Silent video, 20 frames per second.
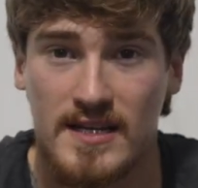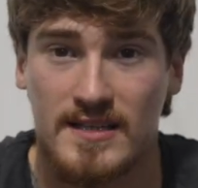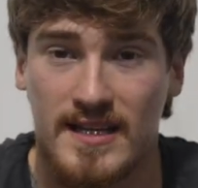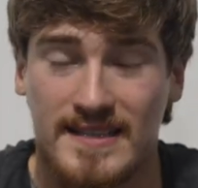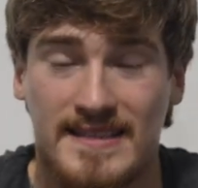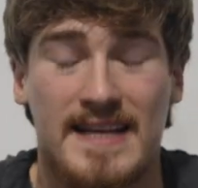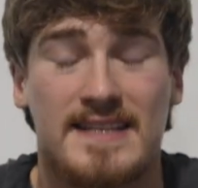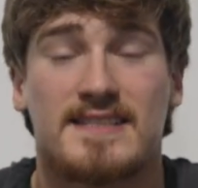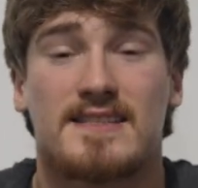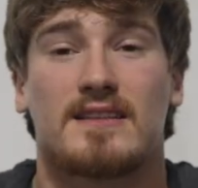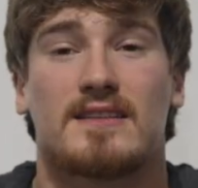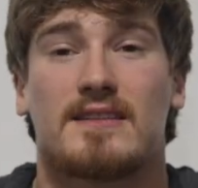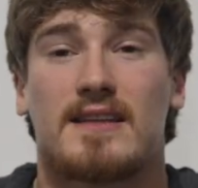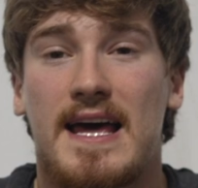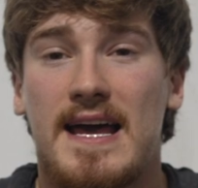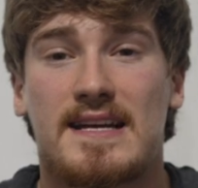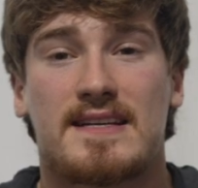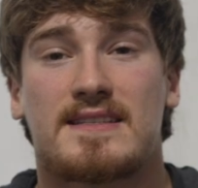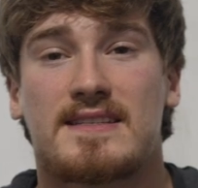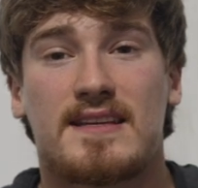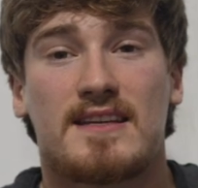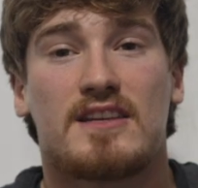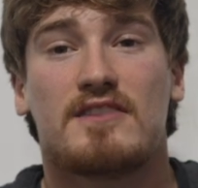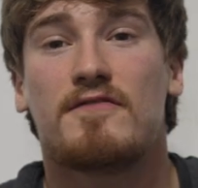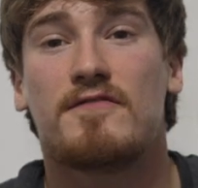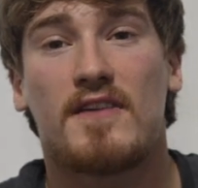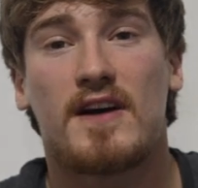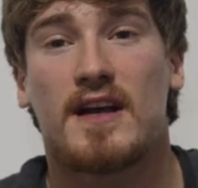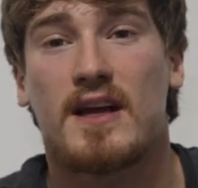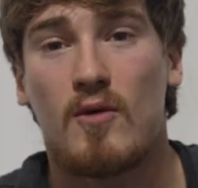Like, that's the last thing you
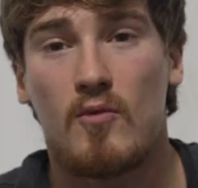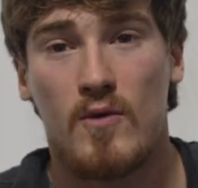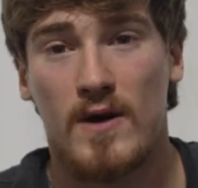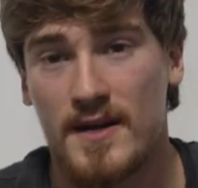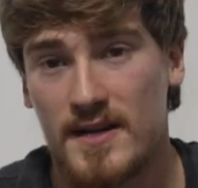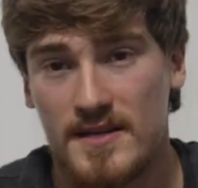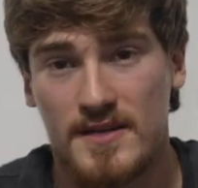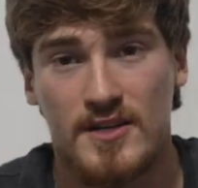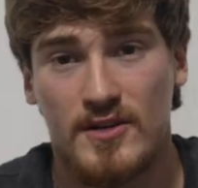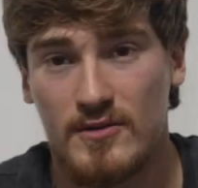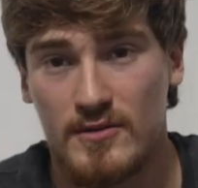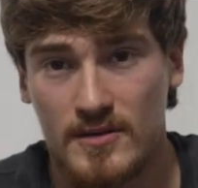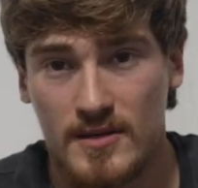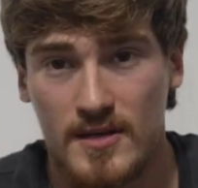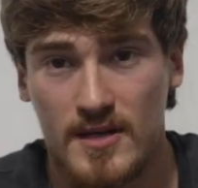fucking wanna do.